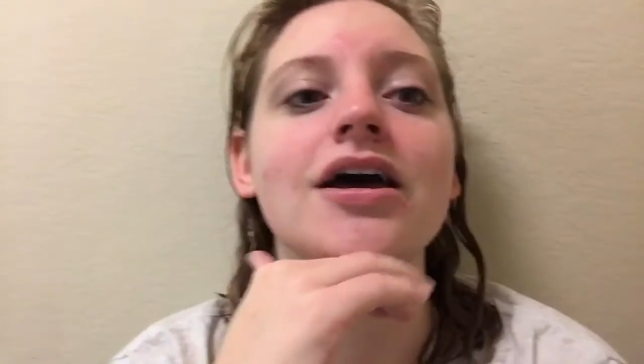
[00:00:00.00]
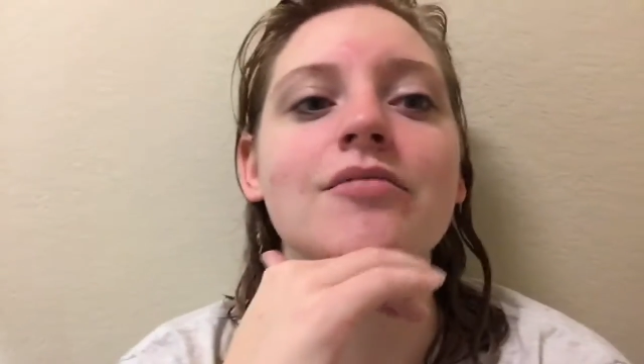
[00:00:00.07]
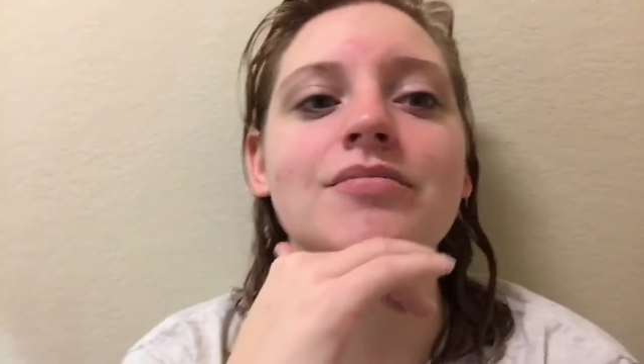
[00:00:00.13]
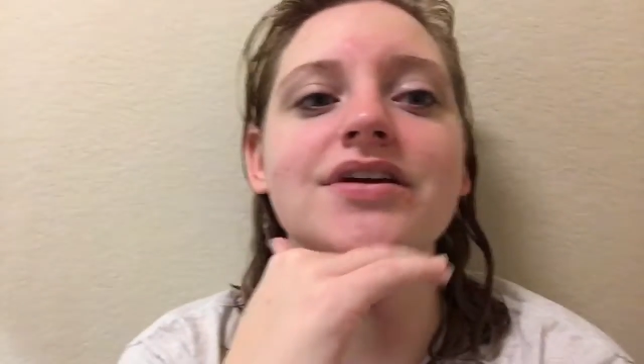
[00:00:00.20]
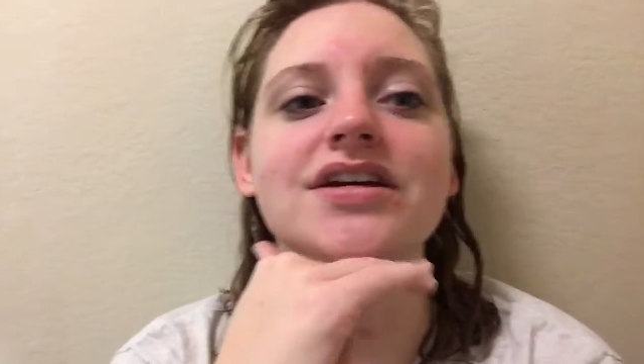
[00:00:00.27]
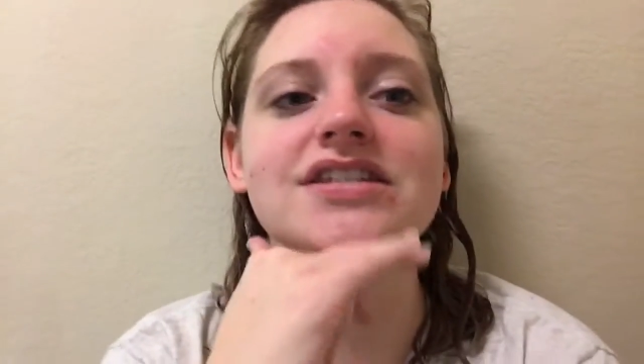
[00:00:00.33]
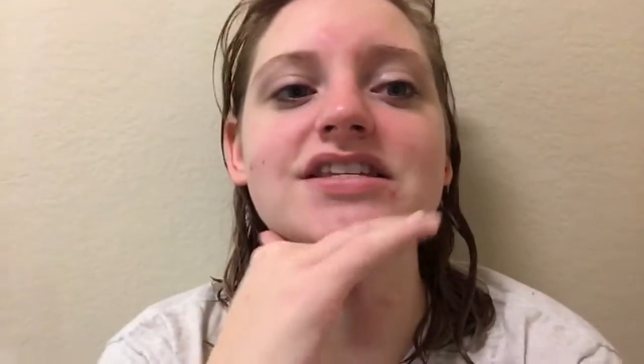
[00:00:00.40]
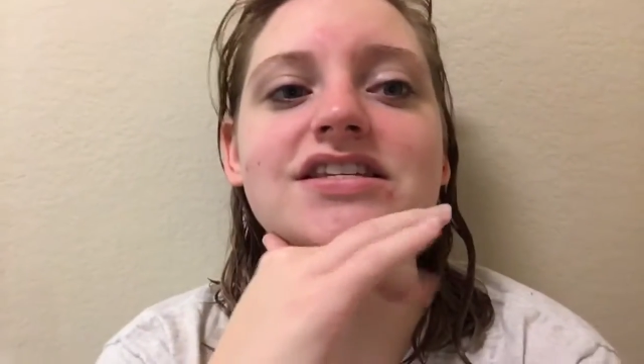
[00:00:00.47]

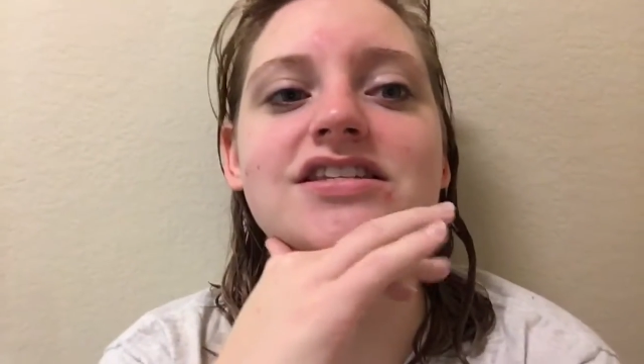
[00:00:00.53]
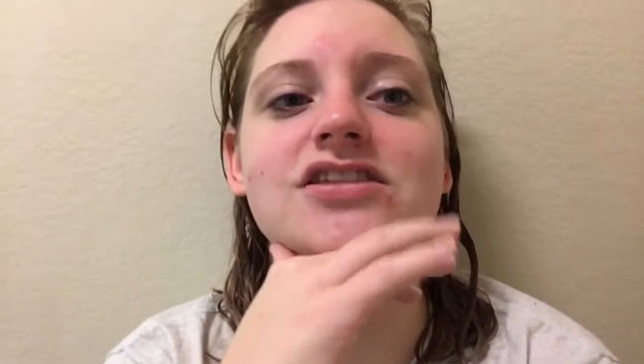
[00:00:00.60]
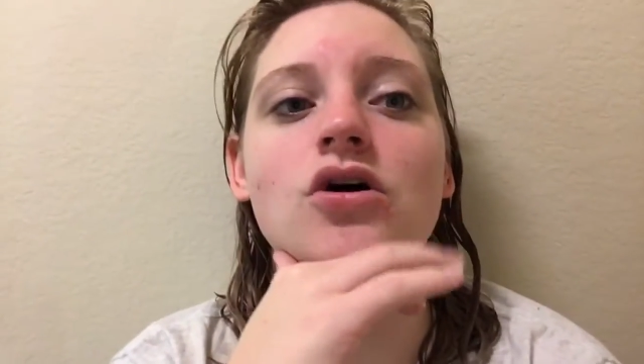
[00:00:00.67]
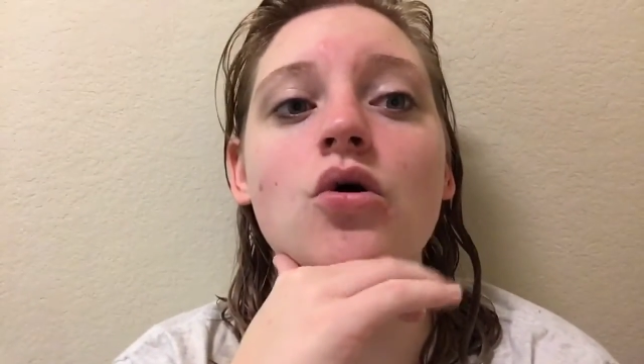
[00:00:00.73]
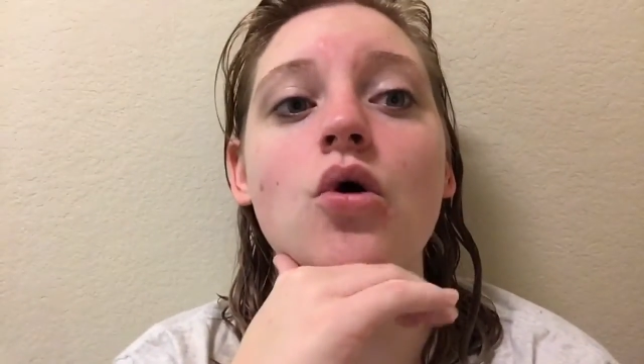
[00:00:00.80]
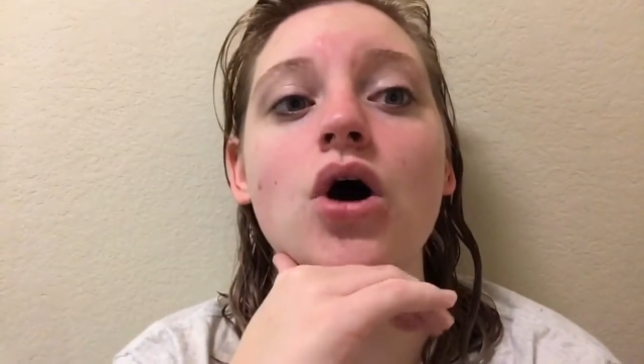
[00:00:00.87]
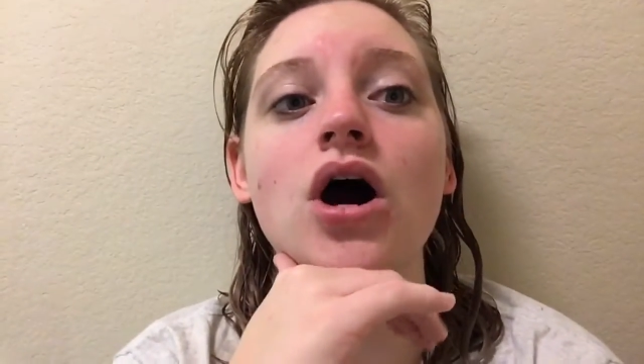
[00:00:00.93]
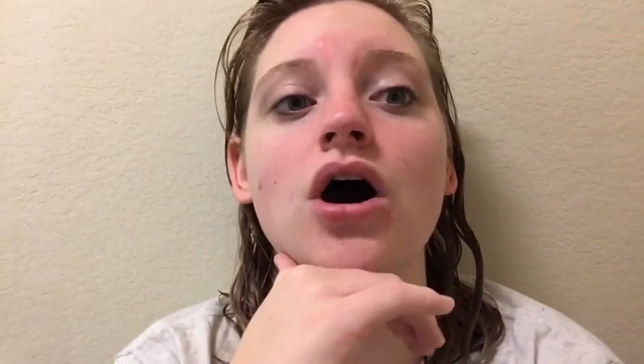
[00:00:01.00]
because it's
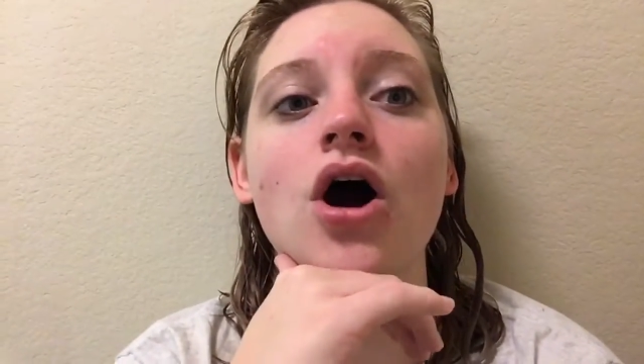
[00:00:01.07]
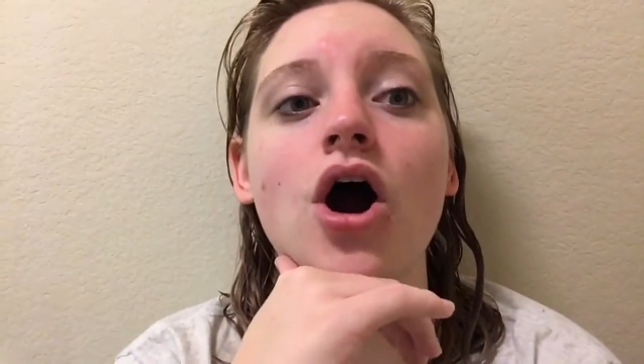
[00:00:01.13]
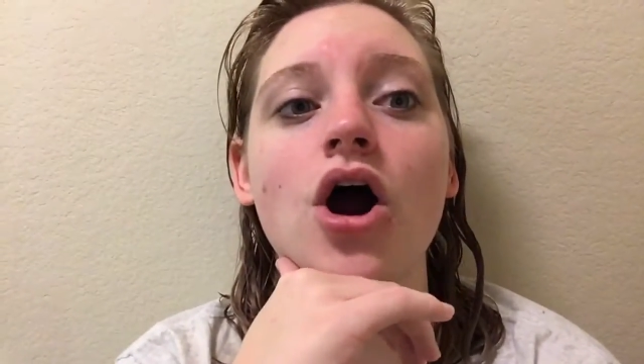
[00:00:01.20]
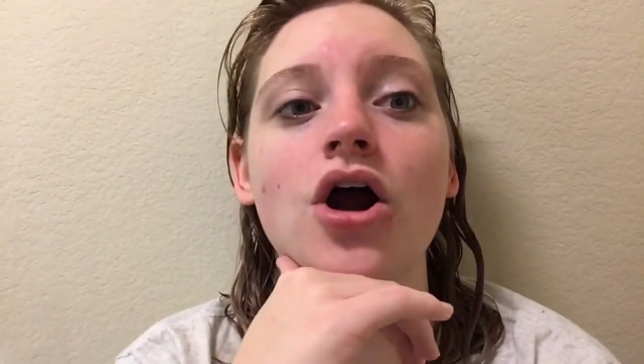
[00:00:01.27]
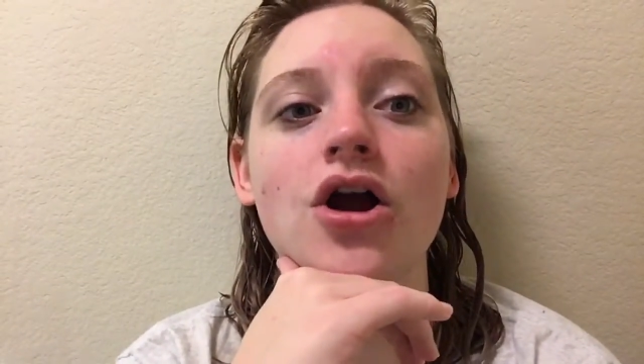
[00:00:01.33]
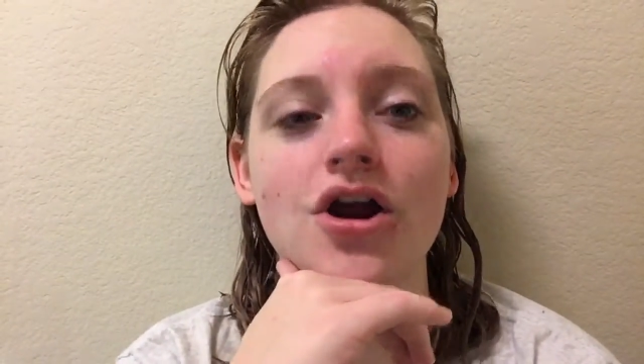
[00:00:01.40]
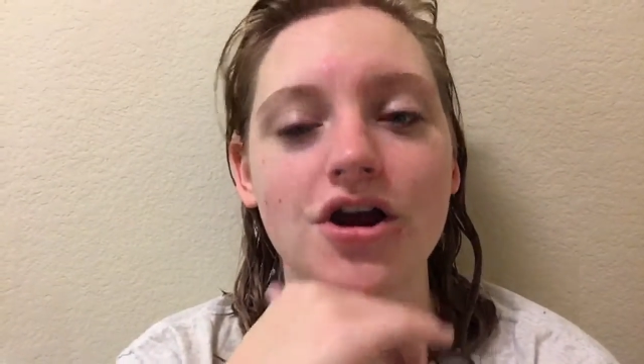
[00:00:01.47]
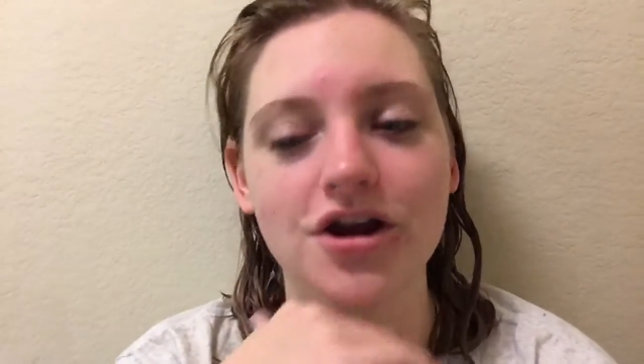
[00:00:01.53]
so
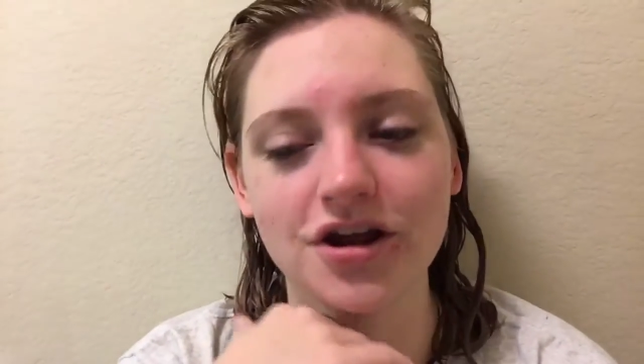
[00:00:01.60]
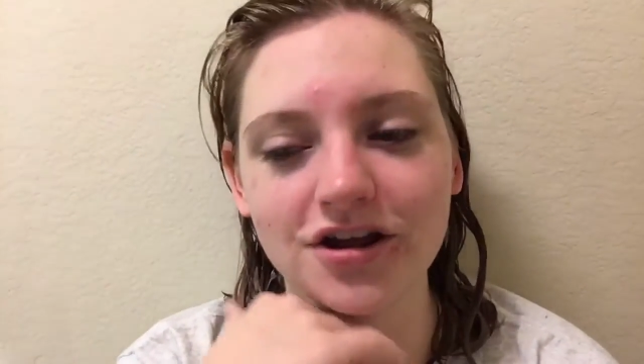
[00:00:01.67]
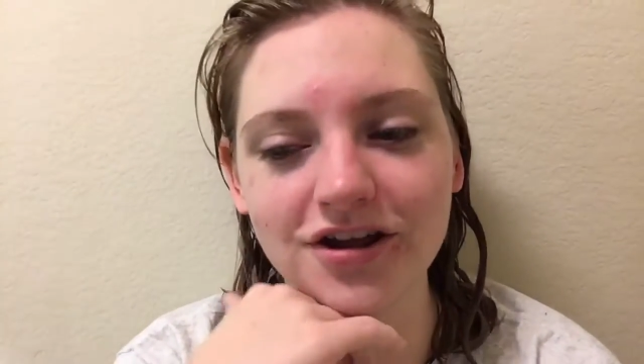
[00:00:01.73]
hard.